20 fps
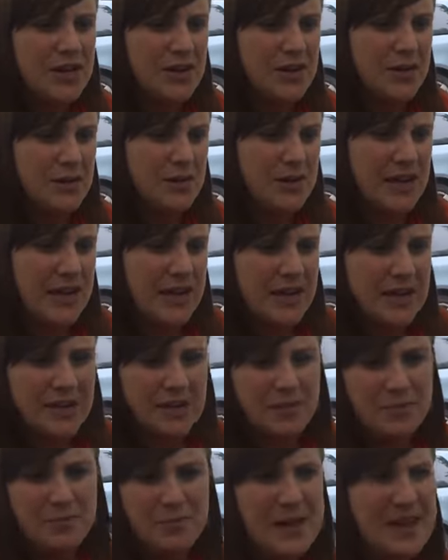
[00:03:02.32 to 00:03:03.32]
you know,
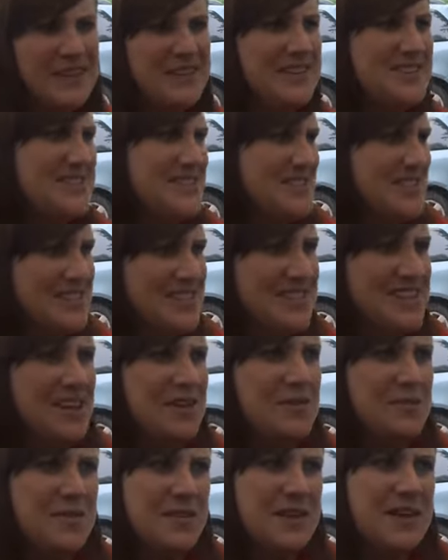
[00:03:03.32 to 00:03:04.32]
can't balance
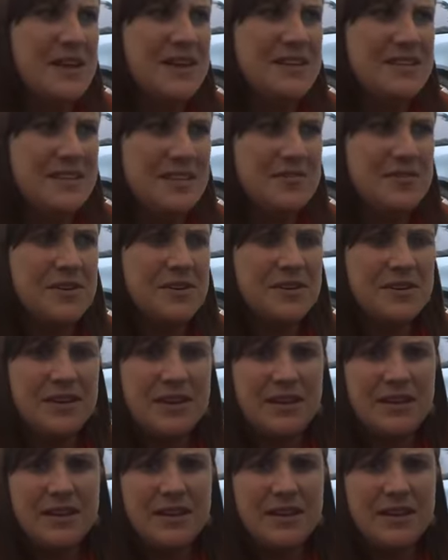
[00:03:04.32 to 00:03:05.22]
itself, mm-hmm. that it definitely